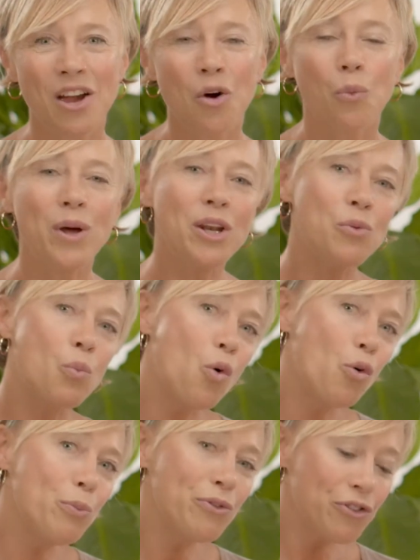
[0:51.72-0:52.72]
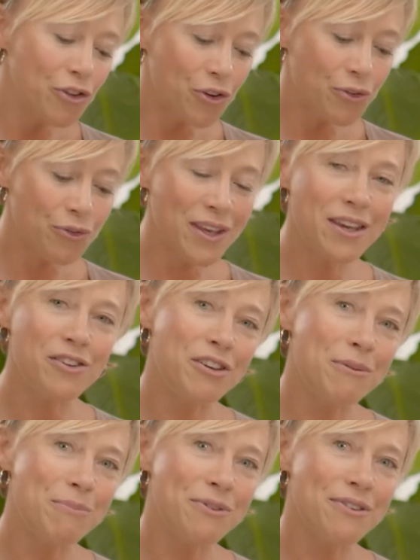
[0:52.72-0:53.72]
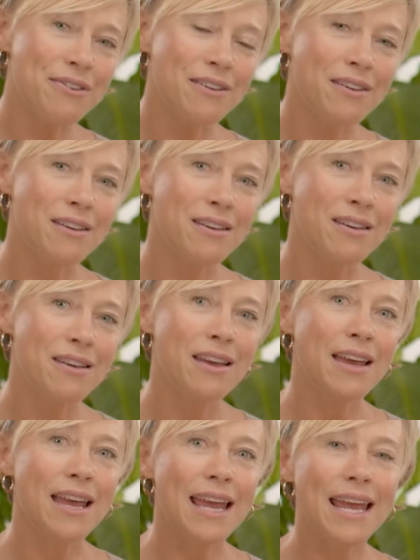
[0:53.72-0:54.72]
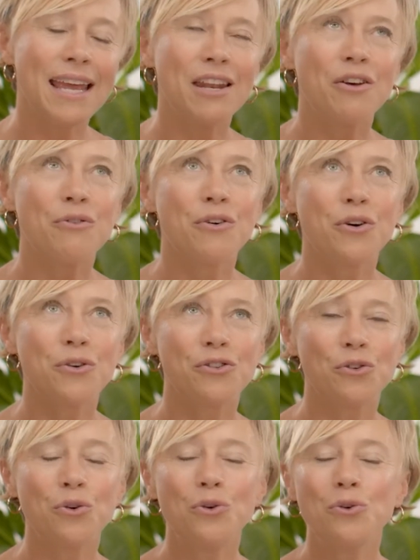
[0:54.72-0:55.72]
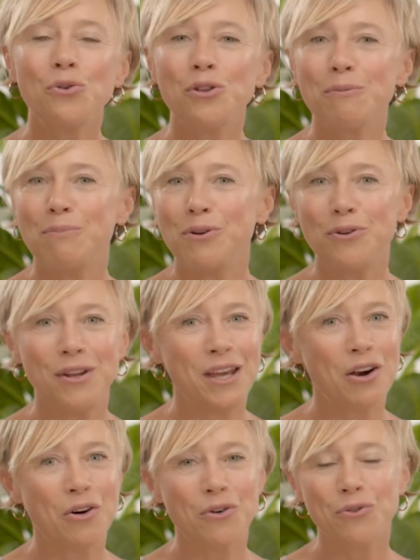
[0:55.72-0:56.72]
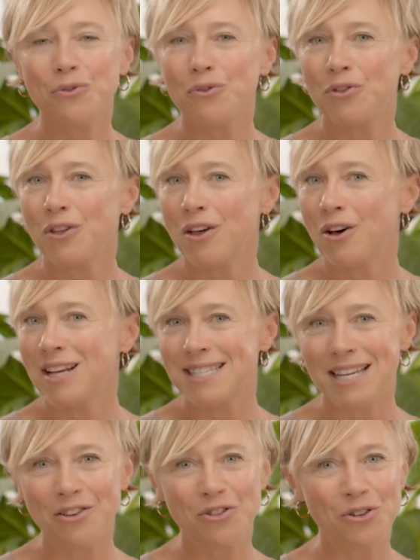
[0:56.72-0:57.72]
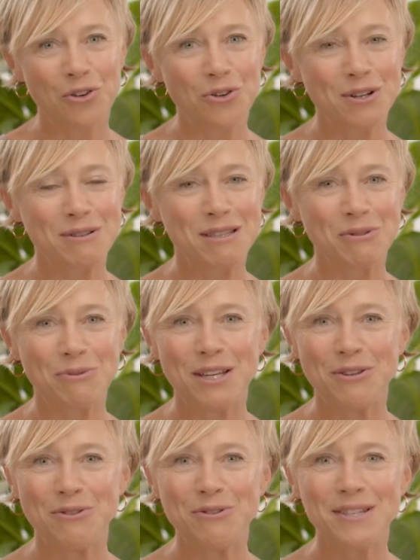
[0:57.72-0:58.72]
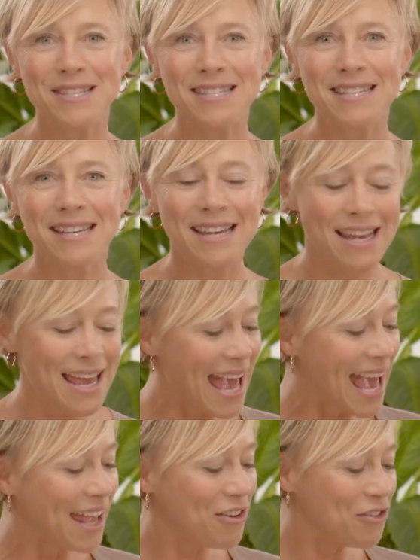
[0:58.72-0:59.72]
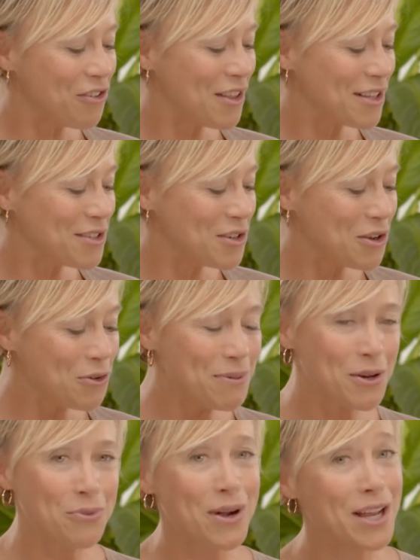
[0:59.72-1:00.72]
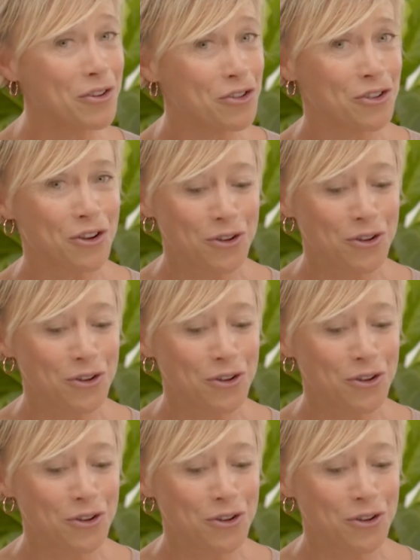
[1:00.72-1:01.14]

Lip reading: When it warms to your fingertips, it evokes all the beauty of the essential oils that we use, and there's no better way to show